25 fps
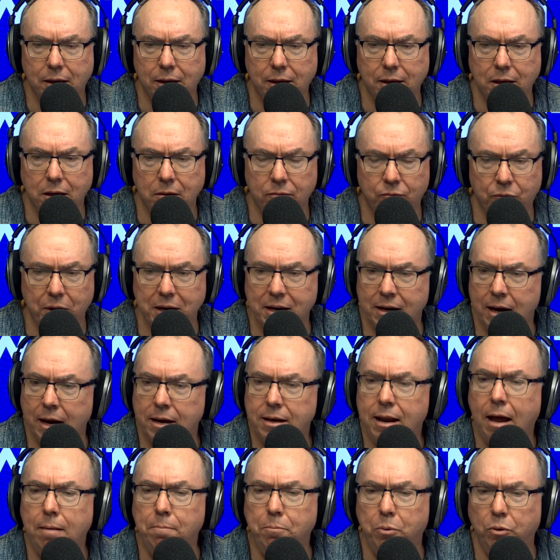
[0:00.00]
Uh, you've written a
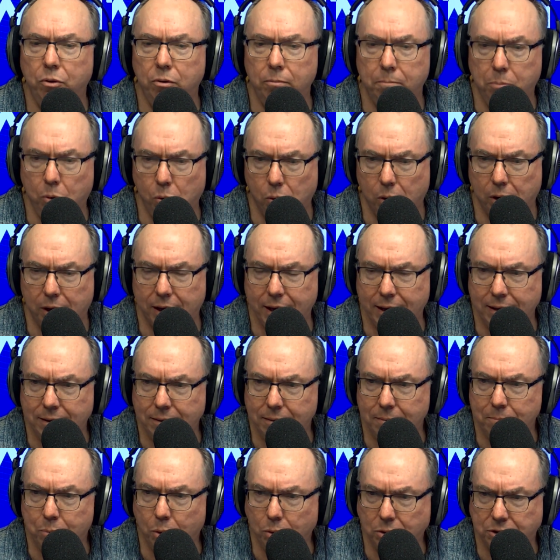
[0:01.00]
number of book
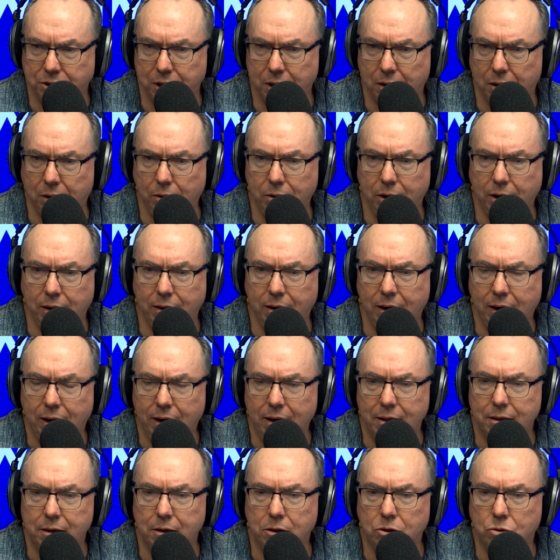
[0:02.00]
in, books, including
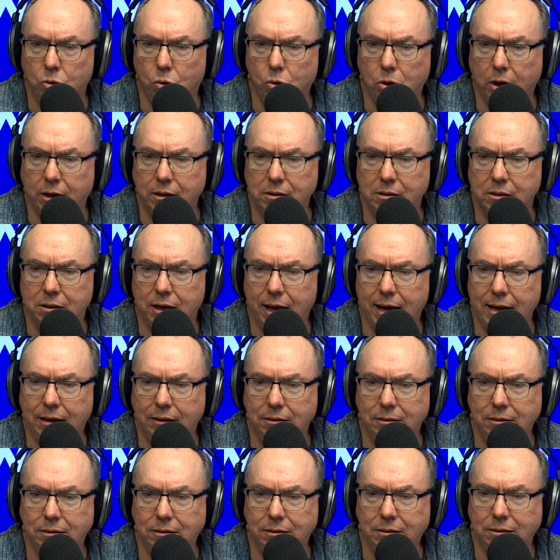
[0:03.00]
The Dawkins
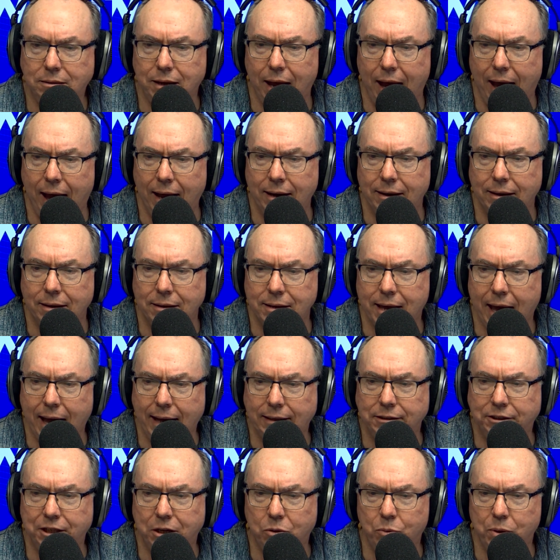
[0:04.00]
Letters and
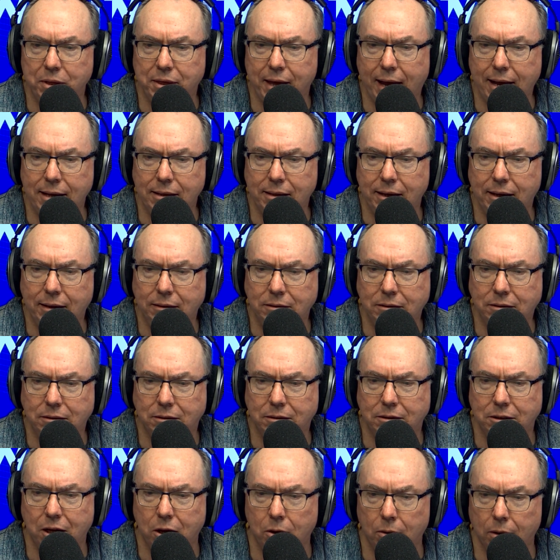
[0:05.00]
Engaging with
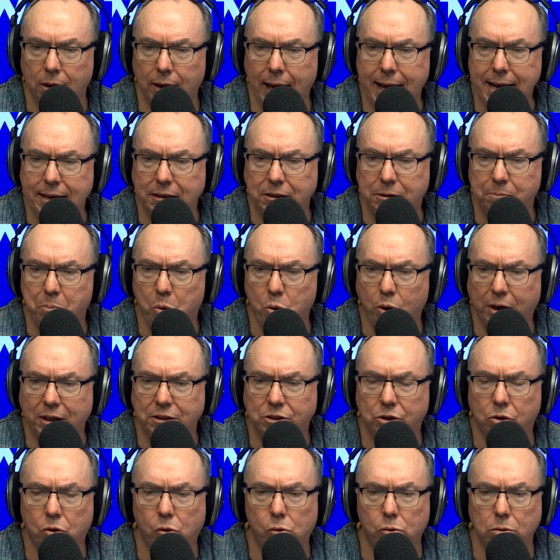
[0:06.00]
Atheists. Your latest book
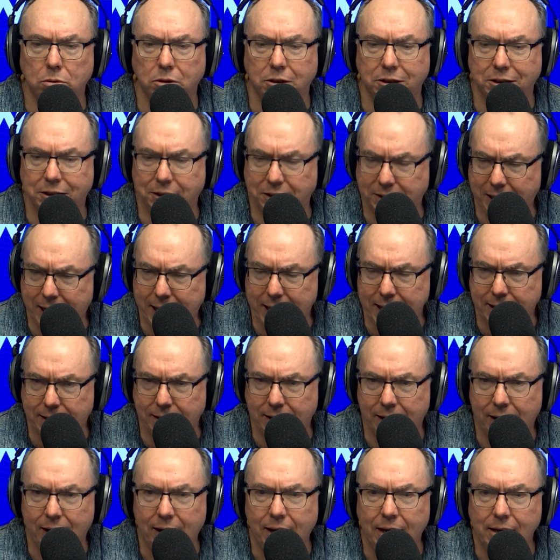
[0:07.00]
is called
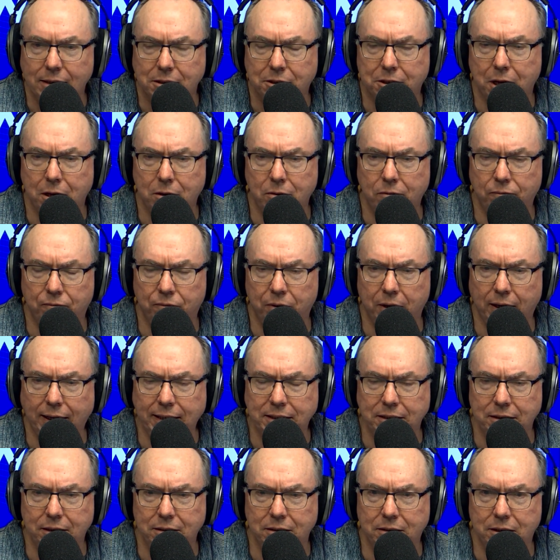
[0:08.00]
Seek. So for
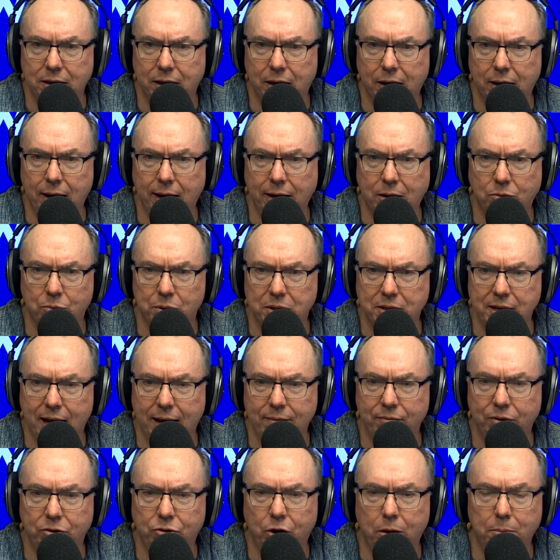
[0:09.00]
listeners to connect with
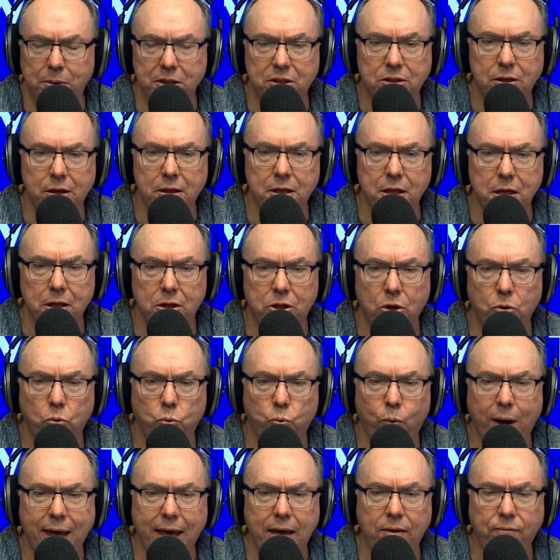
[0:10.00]
David Robertson,
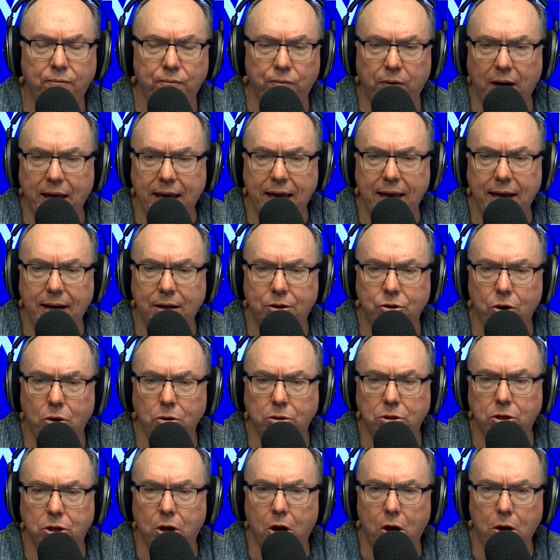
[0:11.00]

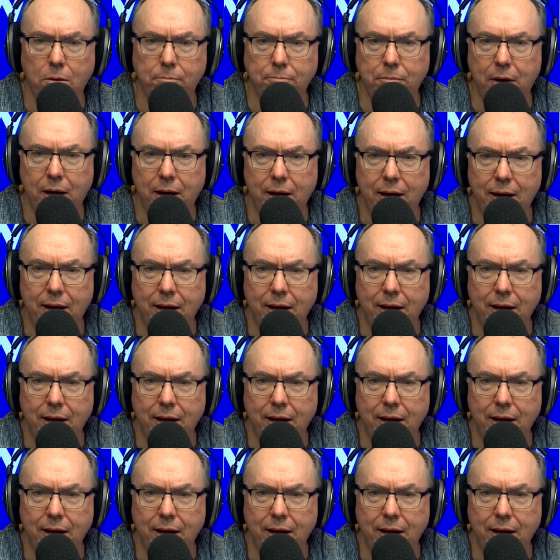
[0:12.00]
theweeflea.com.